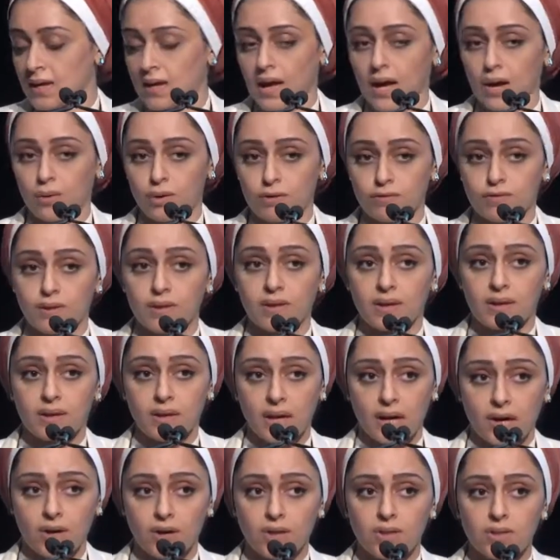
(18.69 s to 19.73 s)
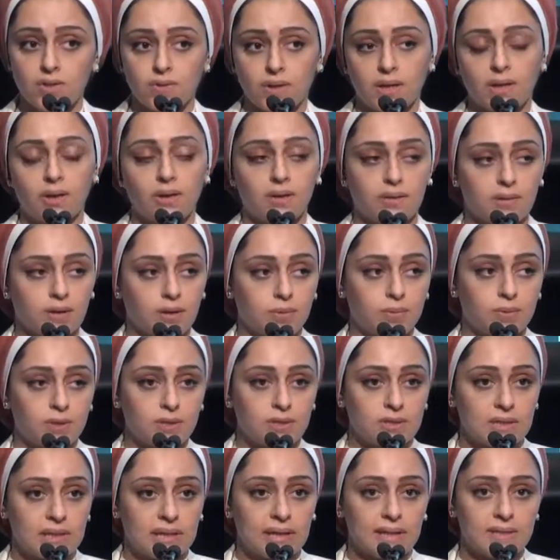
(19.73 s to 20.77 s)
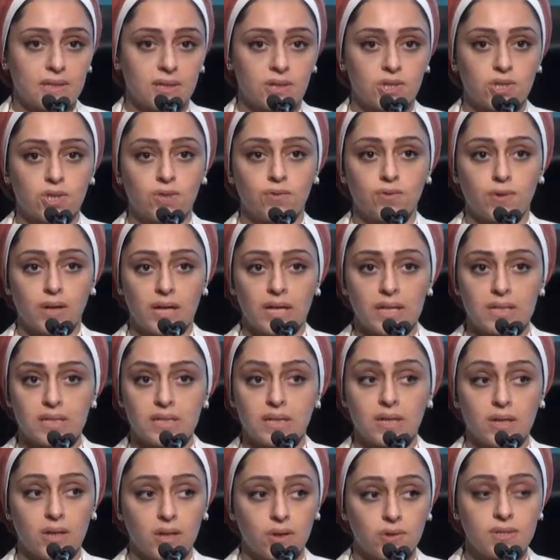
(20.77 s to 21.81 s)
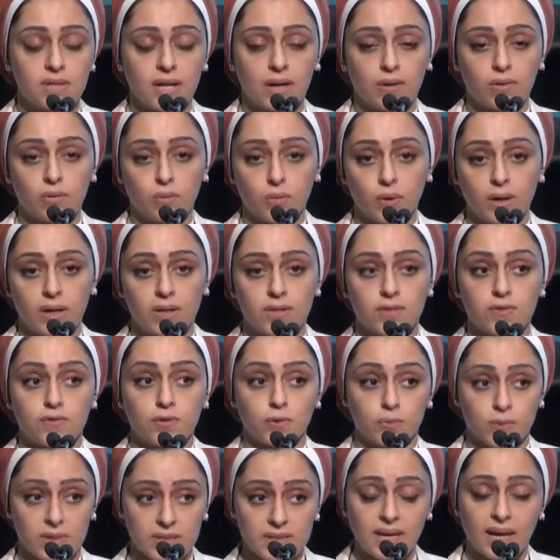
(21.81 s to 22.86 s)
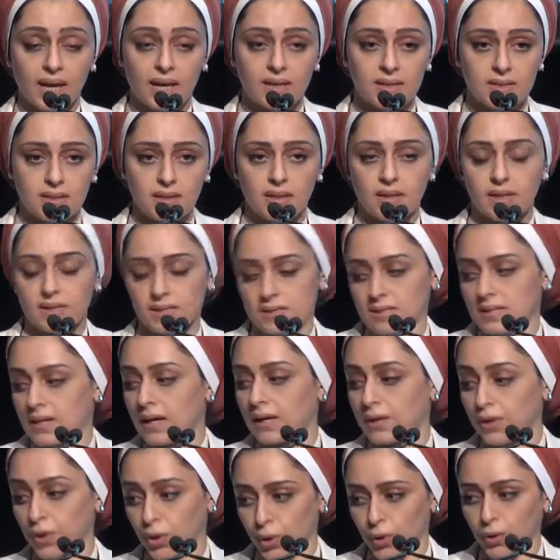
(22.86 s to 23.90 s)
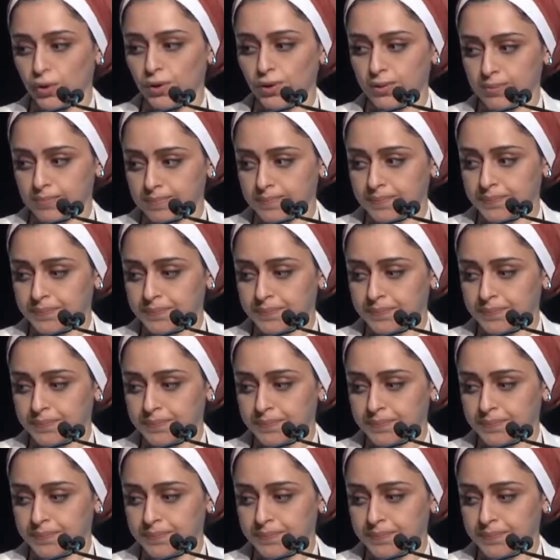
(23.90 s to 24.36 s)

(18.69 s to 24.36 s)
However, the current radiotherapy utilisation rate in New South Wales for breast cancer is unknown.